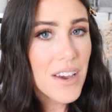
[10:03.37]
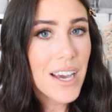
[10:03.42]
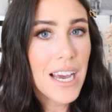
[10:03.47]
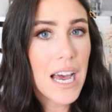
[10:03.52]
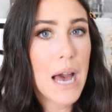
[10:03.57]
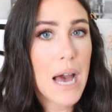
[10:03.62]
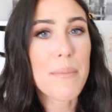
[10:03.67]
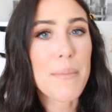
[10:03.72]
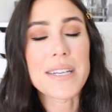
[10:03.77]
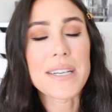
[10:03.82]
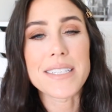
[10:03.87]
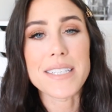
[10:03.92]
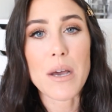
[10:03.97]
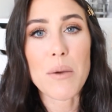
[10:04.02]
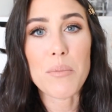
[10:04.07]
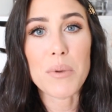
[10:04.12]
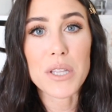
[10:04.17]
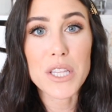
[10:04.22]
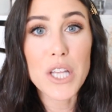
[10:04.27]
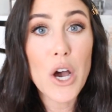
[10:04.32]
a comment
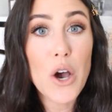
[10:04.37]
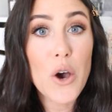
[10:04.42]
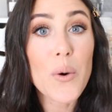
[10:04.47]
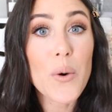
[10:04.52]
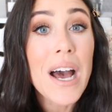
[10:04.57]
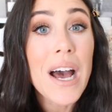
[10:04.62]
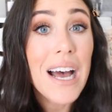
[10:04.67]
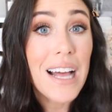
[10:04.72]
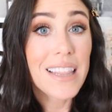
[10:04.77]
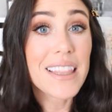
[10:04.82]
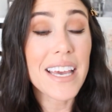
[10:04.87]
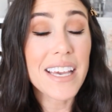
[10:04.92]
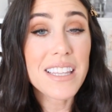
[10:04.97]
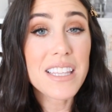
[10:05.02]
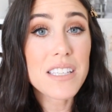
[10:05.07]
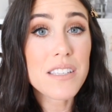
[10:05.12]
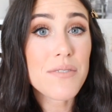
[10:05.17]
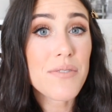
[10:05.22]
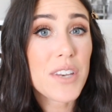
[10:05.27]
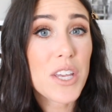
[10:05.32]
down below. Like
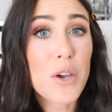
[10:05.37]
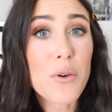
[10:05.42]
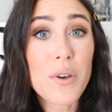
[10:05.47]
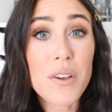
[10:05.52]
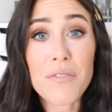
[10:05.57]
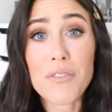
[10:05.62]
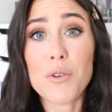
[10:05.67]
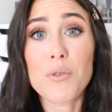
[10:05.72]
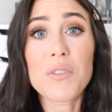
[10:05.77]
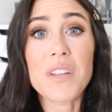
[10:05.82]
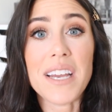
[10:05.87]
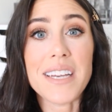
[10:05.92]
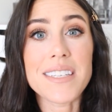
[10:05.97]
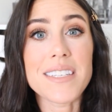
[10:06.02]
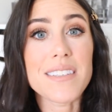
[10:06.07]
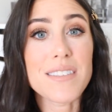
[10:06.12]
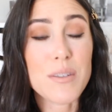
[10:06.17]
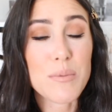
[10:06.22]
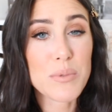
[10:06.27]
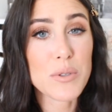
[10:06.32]
this video if you liked
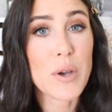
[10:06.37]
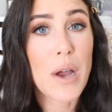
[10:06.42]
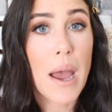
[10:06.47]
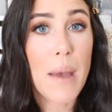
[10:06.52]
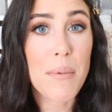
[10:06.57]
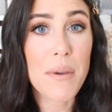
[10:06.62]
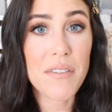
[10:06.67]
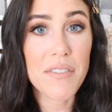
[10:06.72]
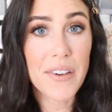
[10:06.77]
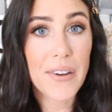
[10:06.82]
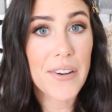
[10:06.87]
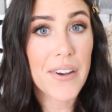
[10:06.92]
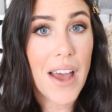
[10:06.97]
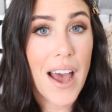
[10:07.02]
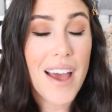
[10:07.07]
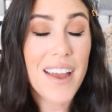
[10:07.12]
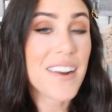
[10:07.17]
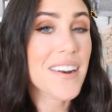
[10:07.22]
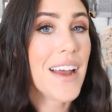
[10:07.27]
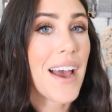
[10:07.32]
it, subscribe if you're
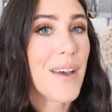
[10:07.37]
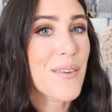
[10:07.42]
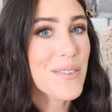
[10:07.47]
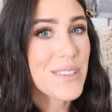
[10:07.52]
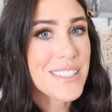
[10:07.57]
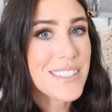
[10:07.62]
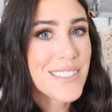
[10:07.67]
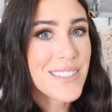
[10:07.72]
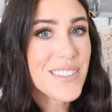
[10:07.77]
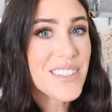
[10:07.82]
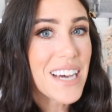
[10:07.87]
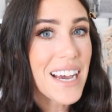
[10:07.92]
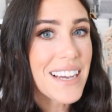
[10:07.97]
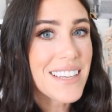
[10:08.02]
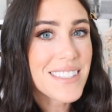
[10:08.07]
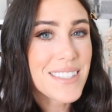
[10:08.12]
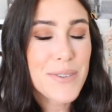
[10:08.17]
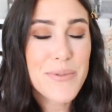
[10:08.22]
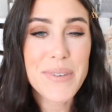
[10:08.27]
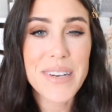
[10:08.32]
not, and I will see you
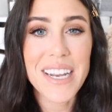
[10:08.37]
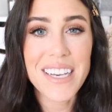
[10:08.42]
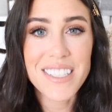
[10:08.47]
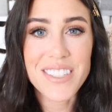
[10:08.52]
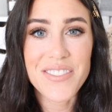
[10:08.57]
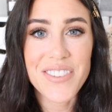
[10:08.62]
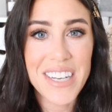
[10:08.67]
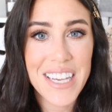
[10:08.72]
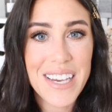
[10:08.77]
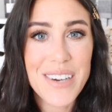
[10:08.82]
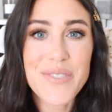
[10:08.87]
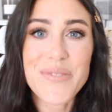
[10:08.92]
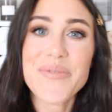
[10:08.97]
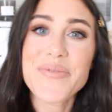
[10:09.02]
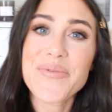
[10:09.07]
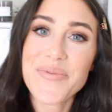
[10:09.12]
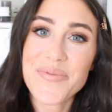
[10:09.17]
guys in my next video.